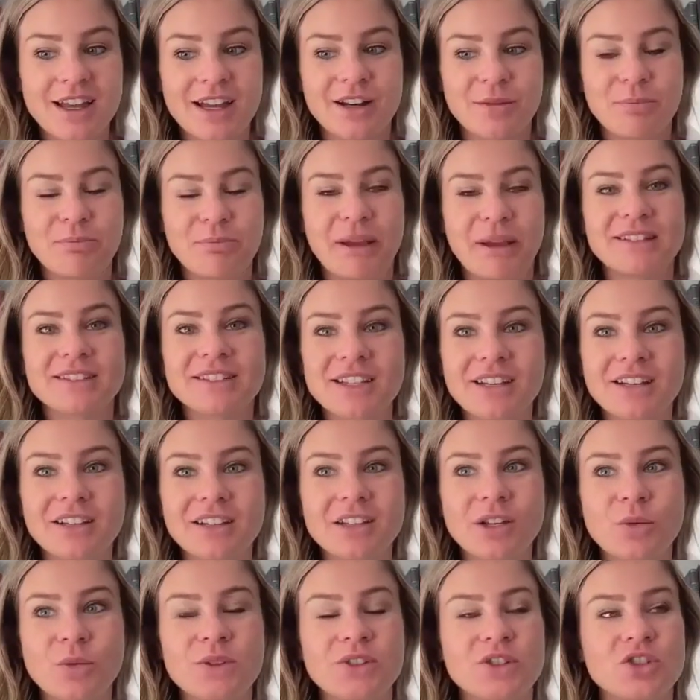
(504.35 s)
And it
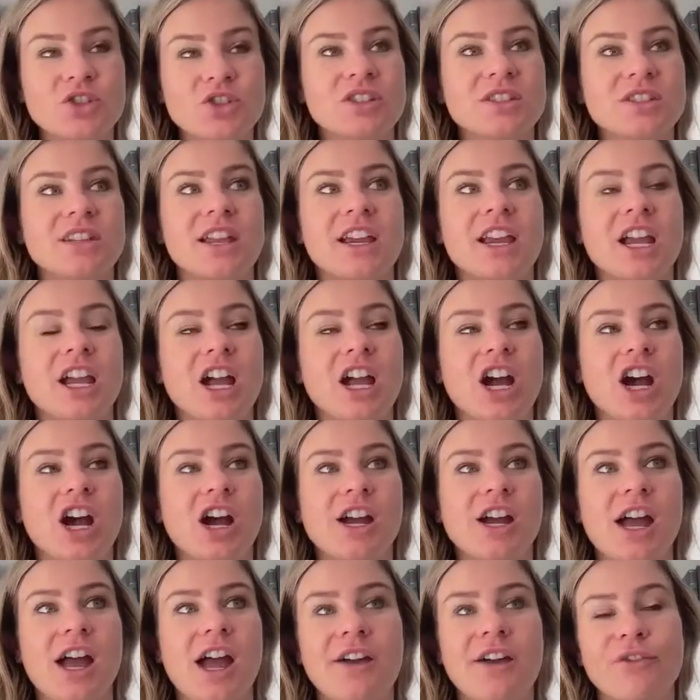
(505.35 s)
basically was just like,
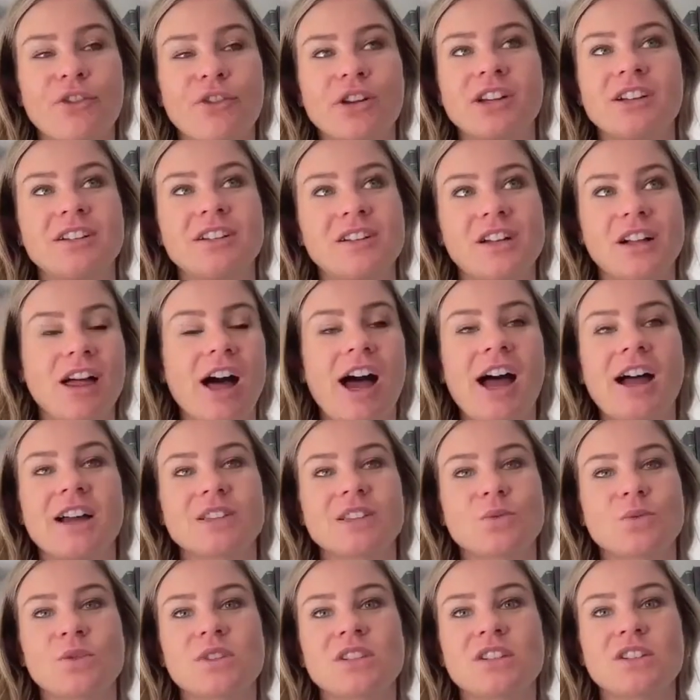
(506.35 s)
every
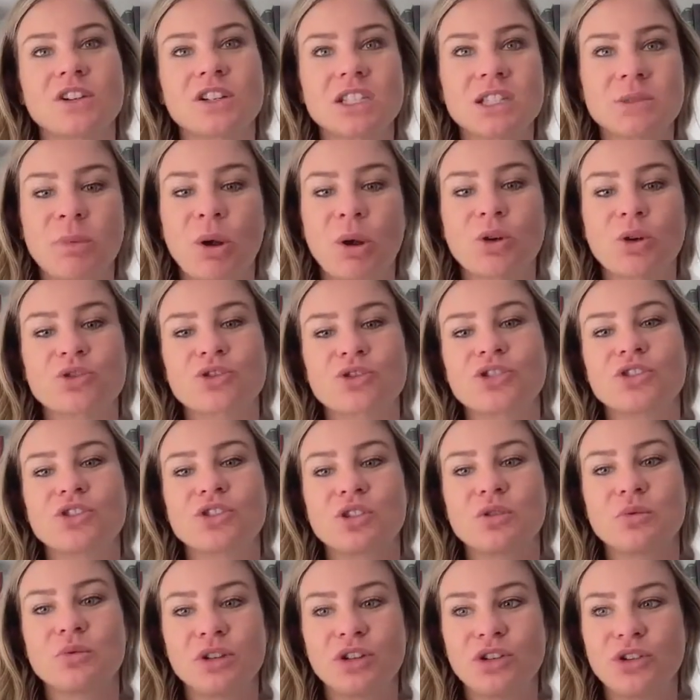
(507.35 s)
class was an exposure
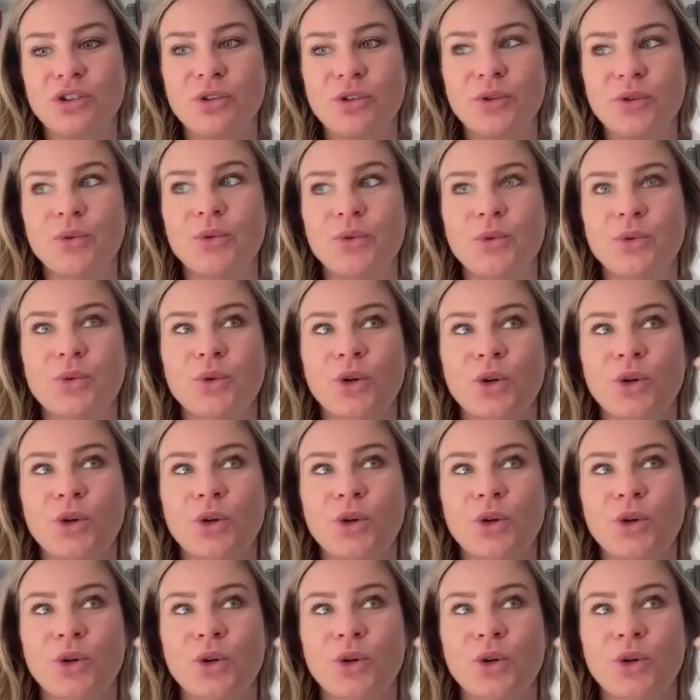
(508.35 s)
to a new